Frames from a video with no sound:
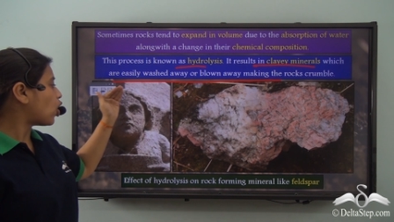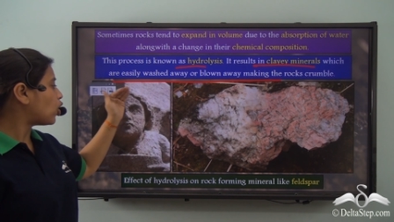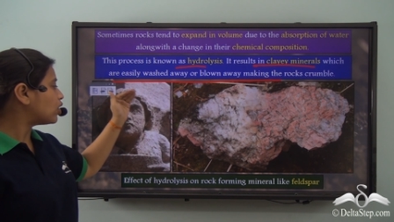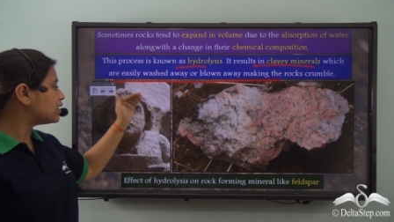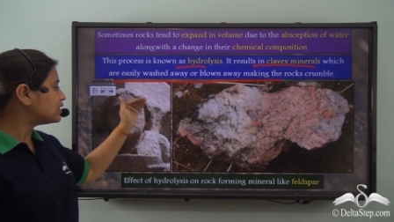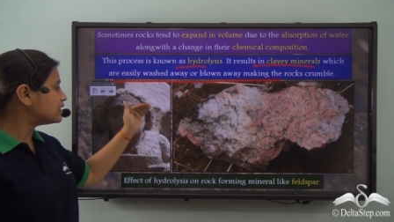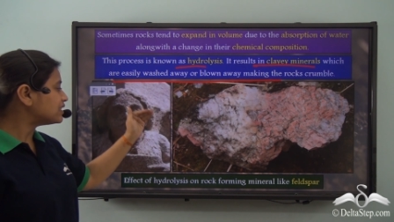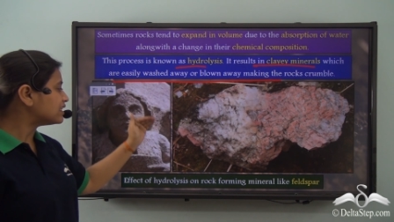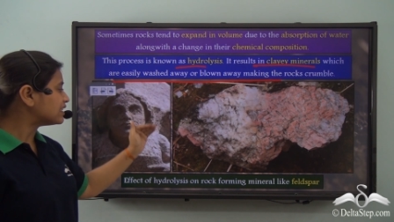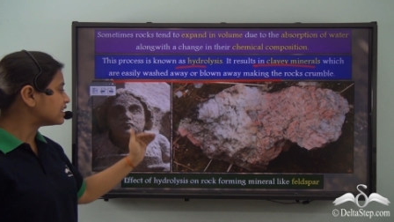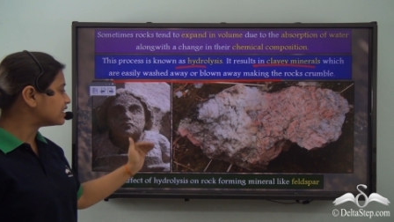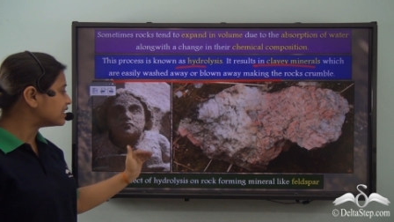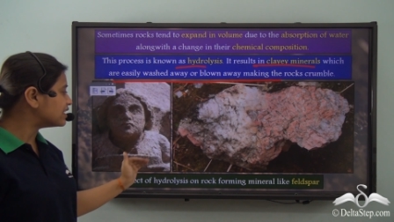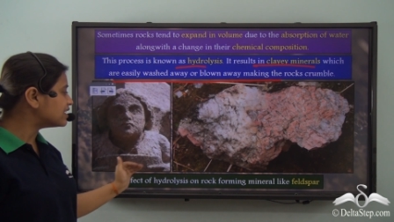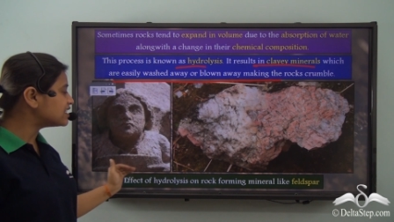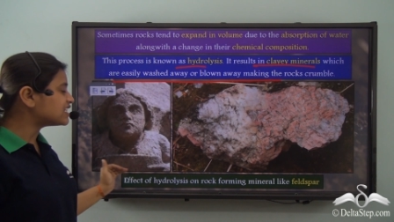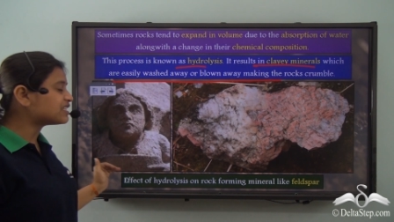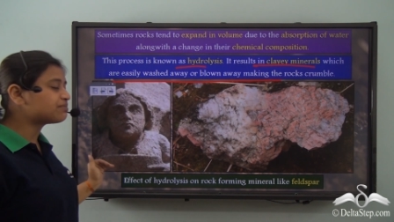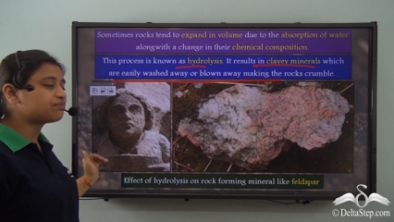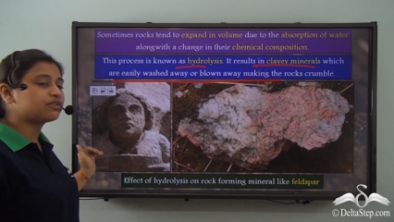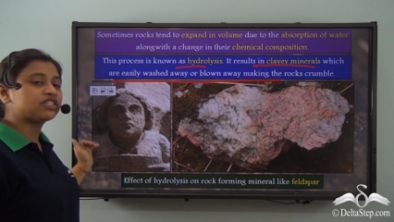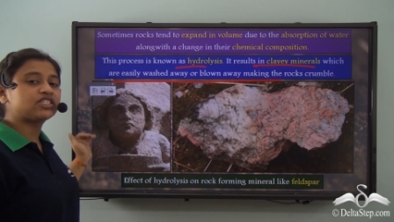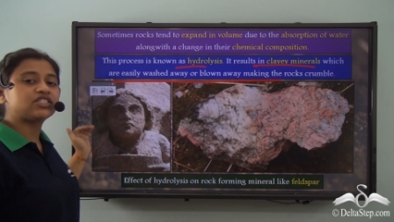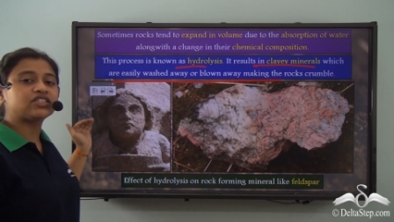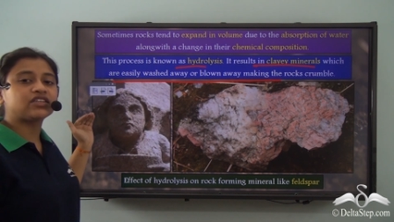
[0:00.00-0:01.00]
on
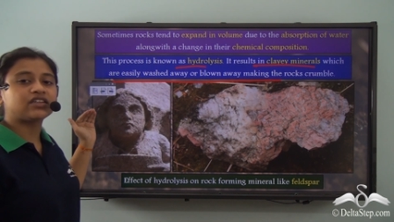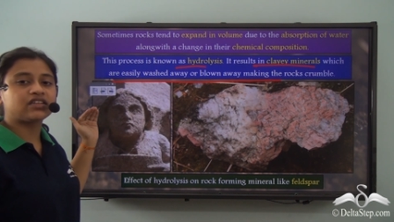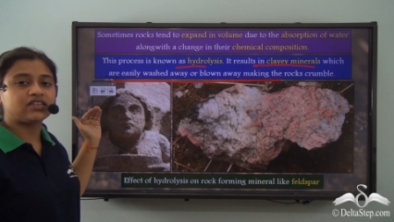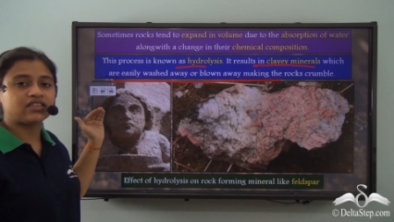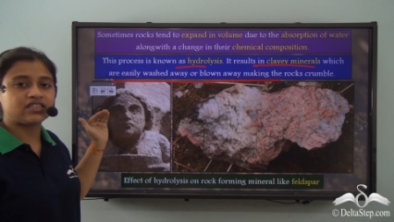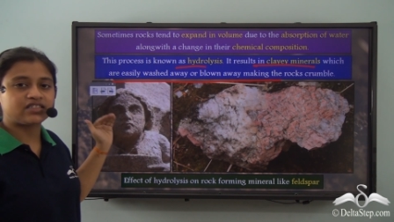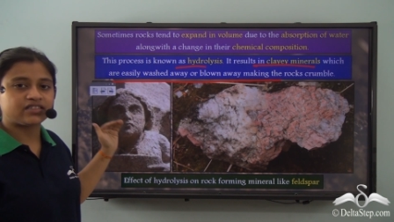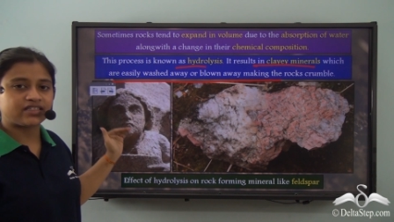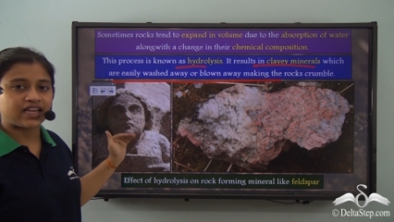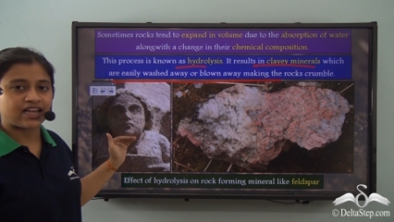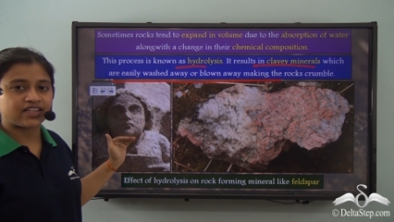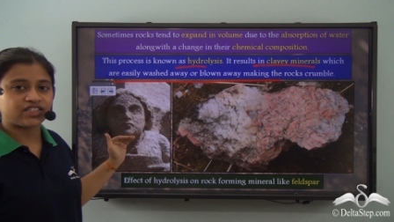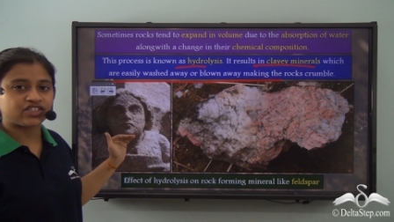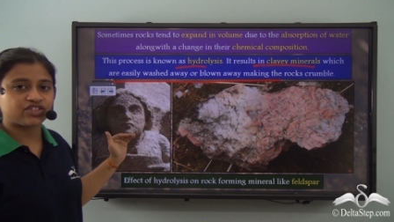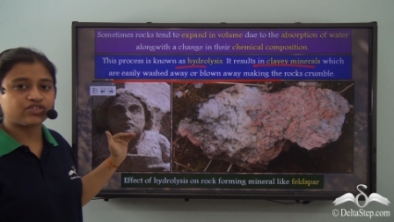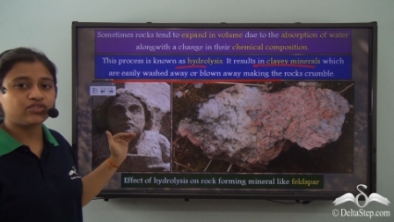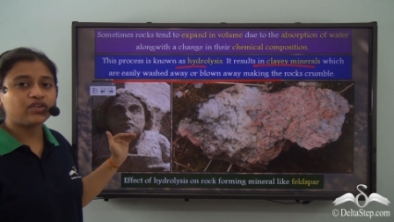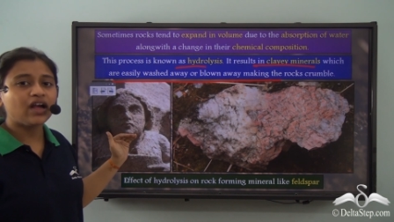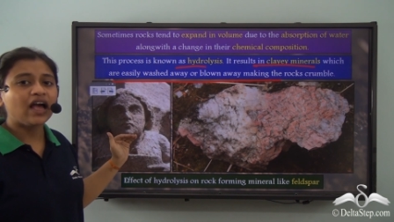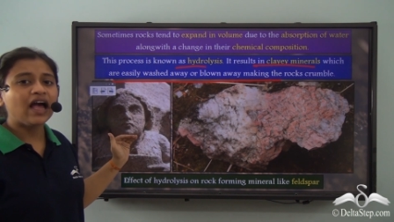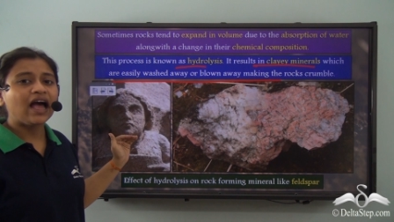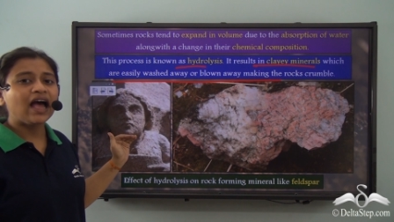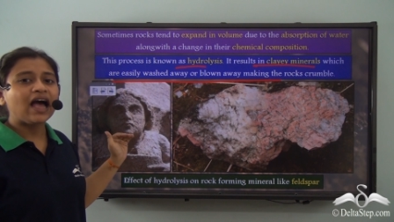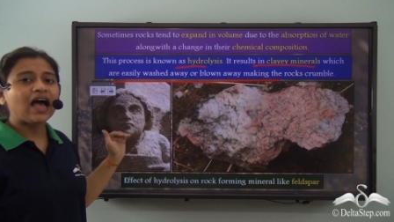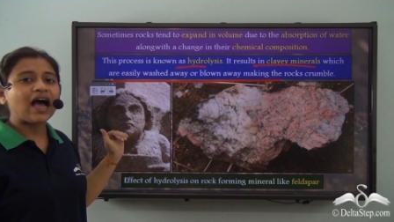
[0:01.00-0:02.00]
this particular statue